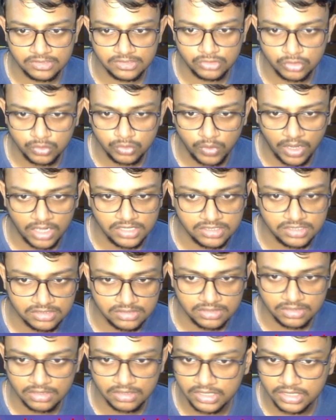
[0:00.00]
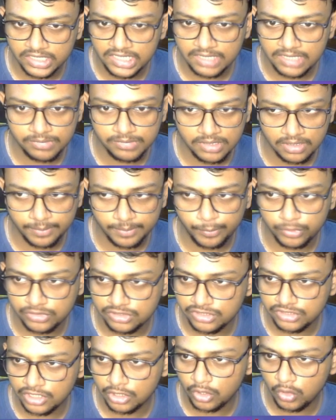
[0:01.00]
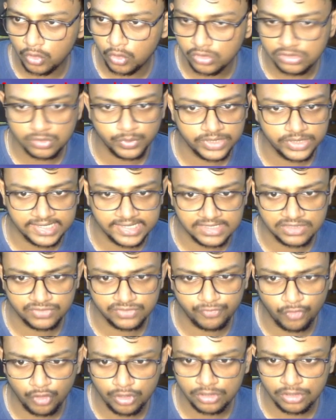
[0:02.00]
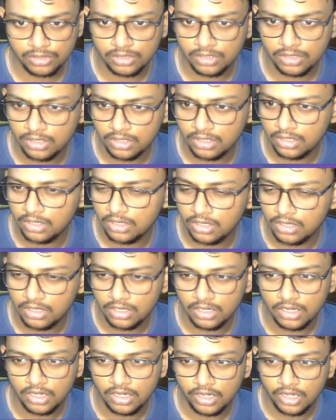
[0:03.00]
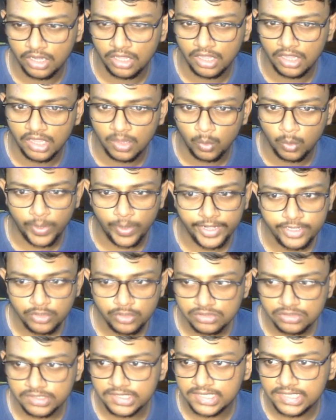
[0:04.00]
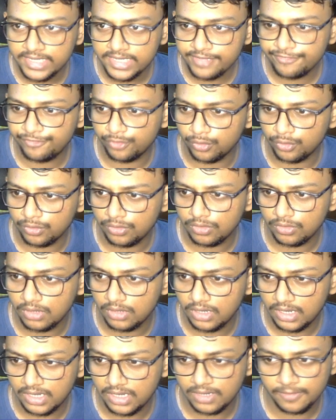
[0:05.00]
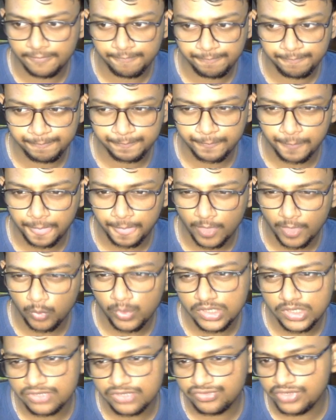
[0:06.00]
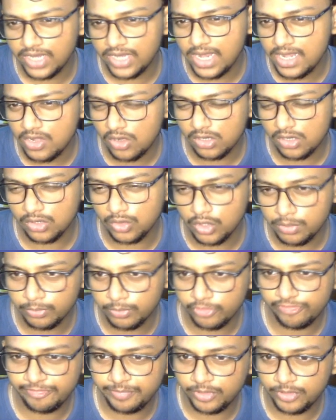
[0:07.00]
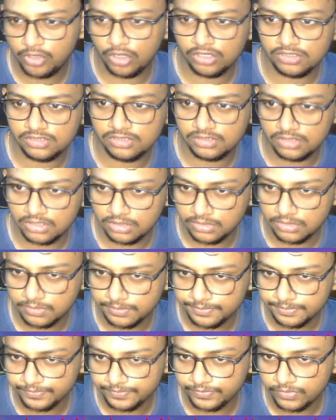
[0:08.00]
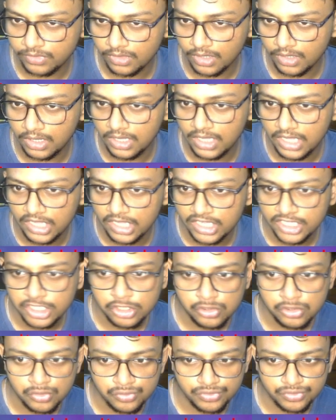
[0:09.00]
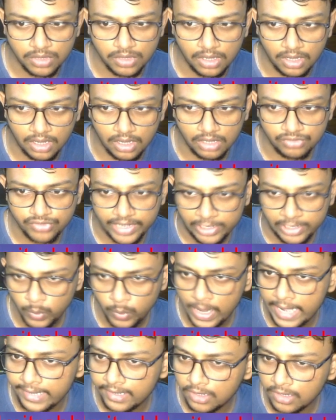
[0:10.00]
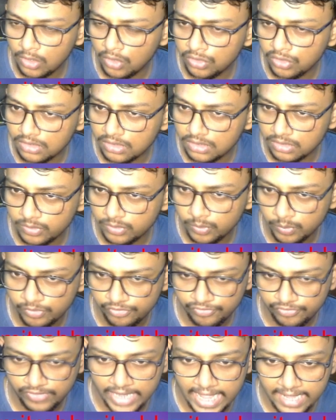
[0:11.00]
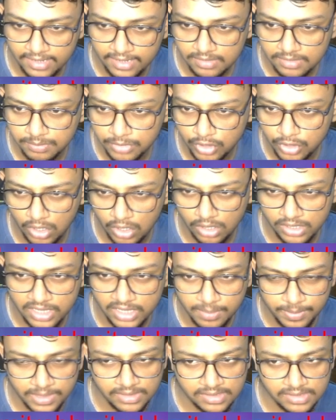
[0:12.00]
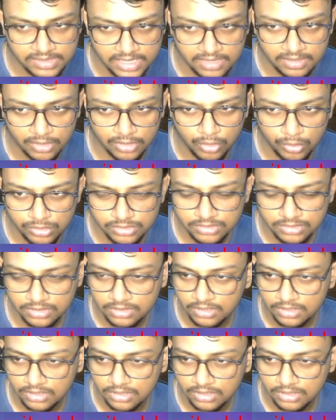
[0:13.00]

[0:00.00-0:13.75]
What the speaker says: no, I'll just keep the position closed with h4. White goes d4, which is really not a good move because he should try to attack on the flank because keeping the center closed.